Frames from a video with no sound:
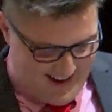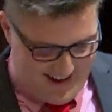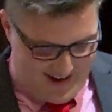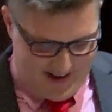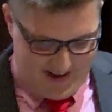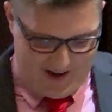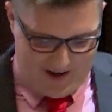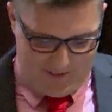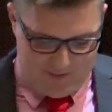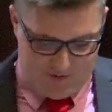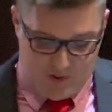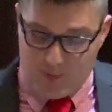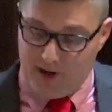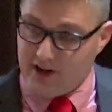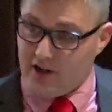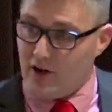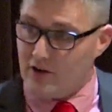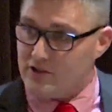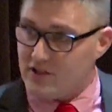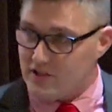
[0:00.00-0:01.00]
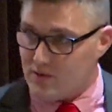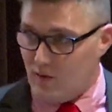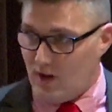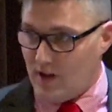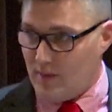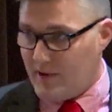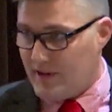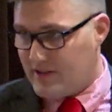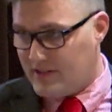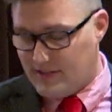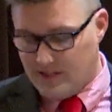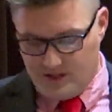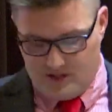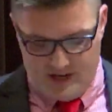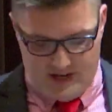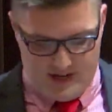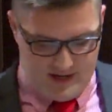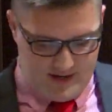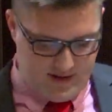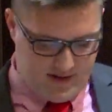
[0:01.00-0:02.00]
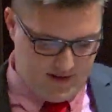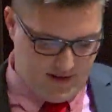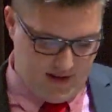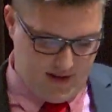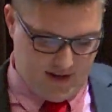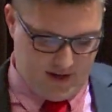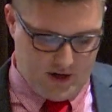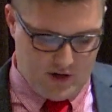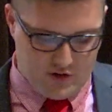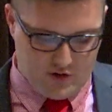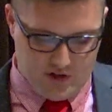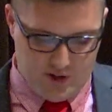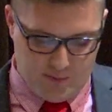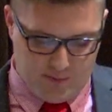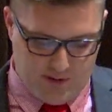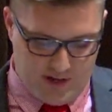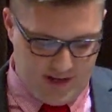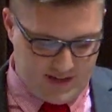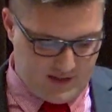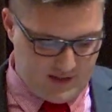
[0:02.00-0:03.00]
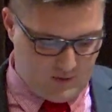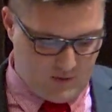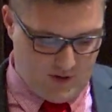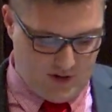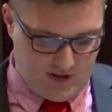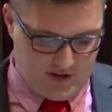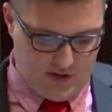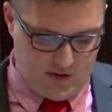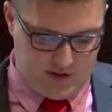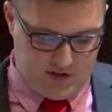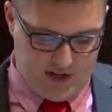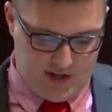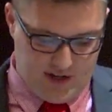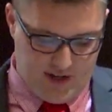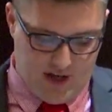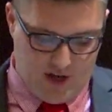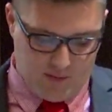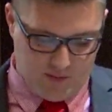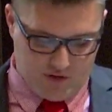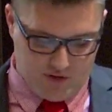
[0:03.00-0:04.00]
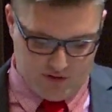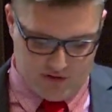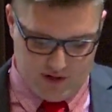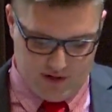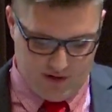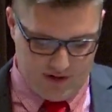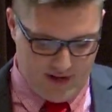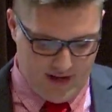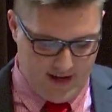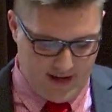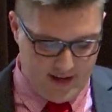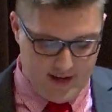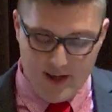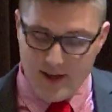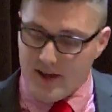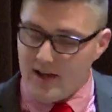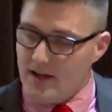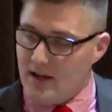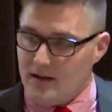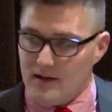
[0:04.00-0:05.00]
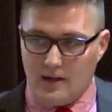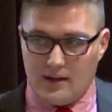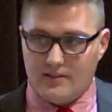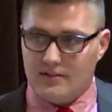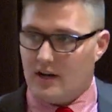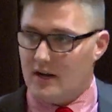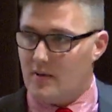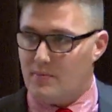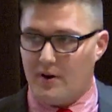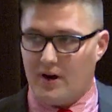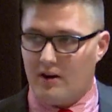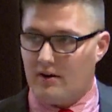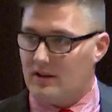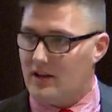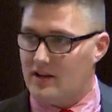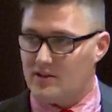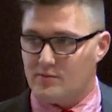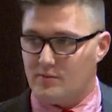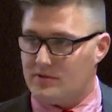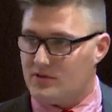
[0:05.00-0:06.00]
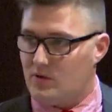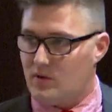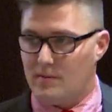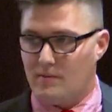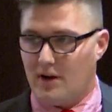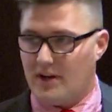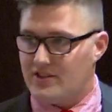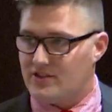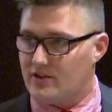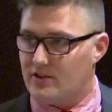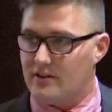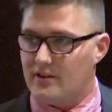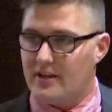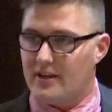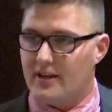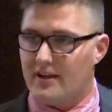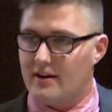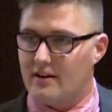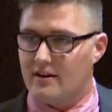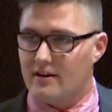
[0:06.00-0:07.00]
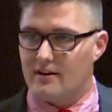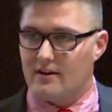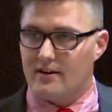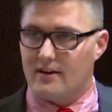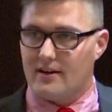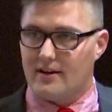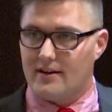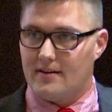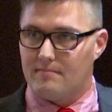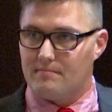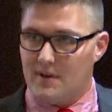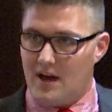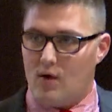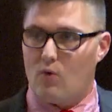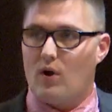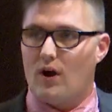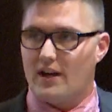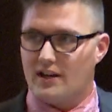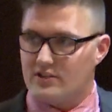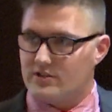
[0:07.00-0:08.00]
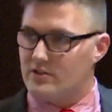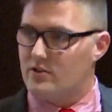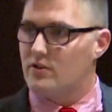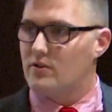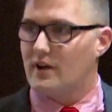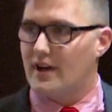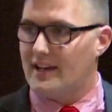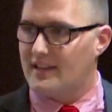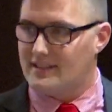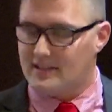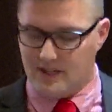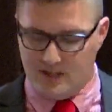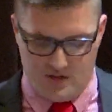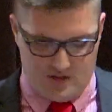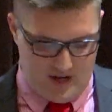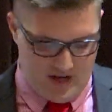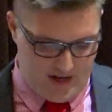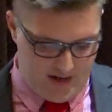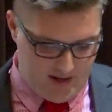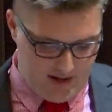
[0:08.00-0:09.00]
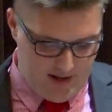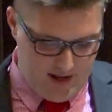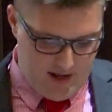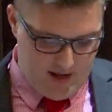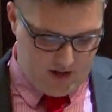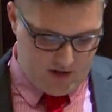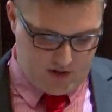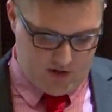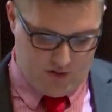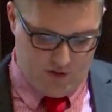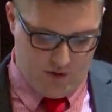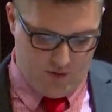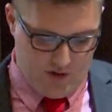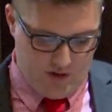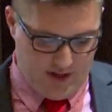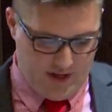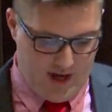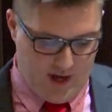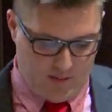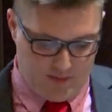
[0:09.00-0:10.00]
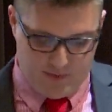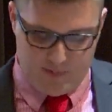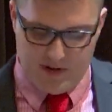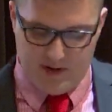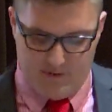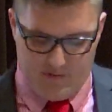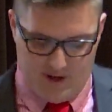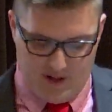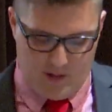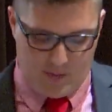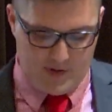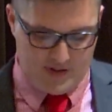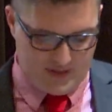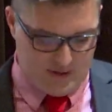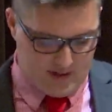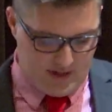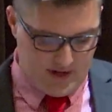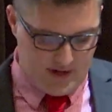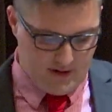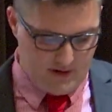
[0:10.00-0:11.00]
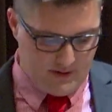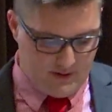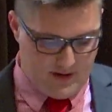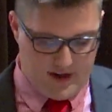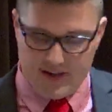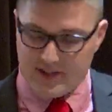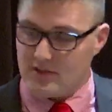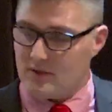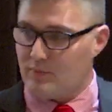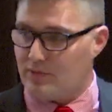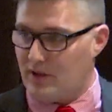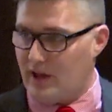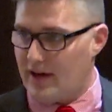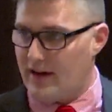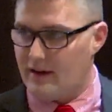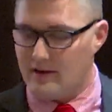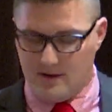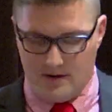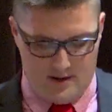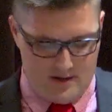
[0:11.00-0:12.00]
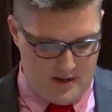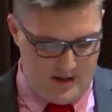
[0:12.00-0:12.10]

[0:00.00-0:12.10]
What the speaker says: To my coaches, while I'm at CJ, Coach Jim Place, as well as Coach Andy Helms, who's here today, a ton of parallels between my journey here at YSU and CJ. So you really helped me develop as a leader and as a player.